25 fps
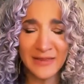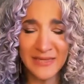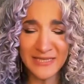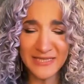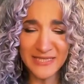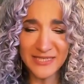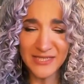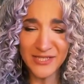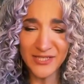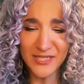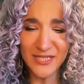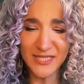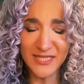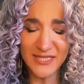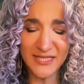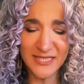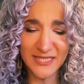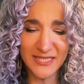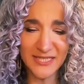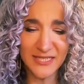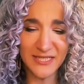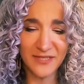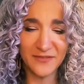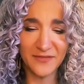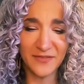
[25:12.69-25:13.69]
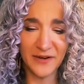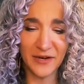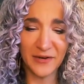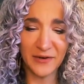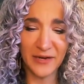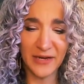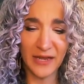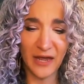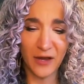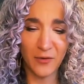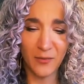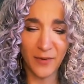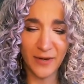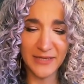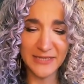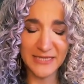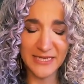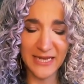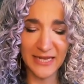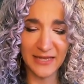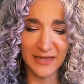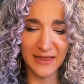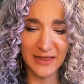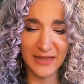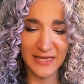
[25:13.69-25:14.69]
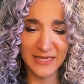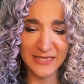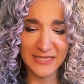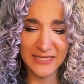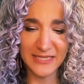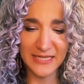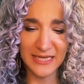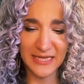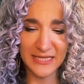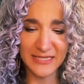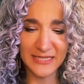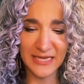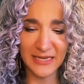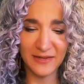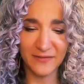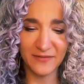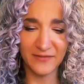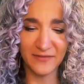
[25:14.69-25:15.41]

This is a very this